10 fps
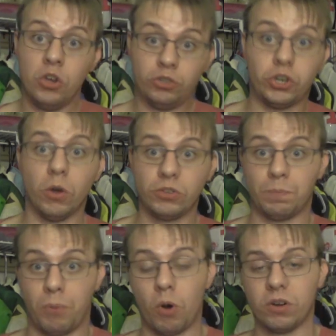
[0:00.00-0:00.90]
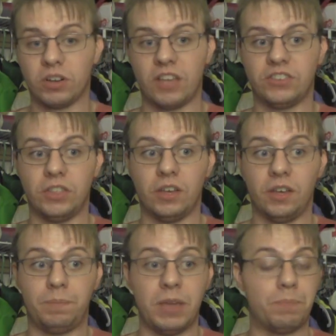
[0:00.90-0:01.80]
show support to
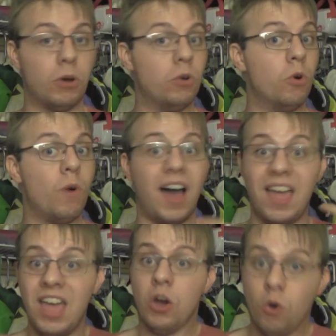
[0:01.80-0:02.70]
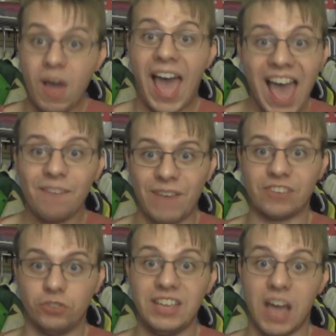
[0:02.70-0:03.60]
the people who who have
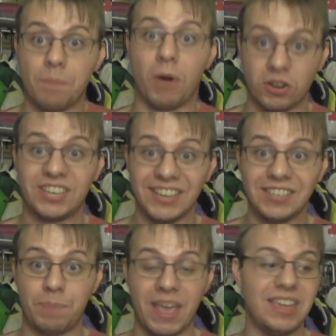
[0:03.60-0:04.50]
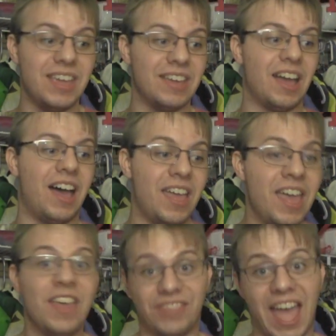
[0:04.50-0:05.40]
actually participated in
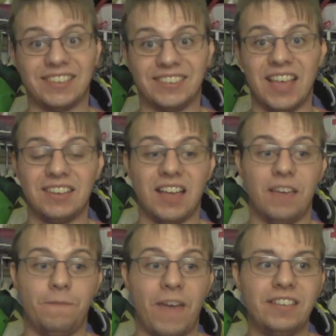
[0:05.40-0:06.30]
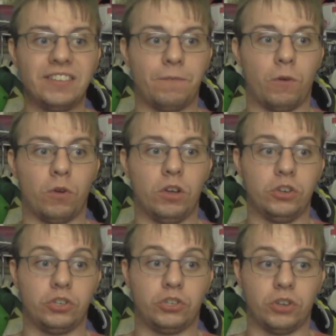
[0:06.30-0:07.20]
that event for
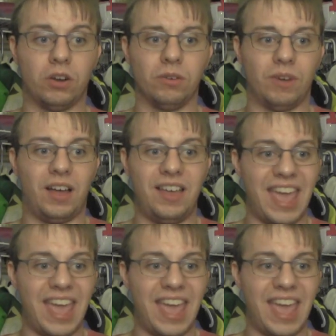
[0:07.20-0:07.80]
sure.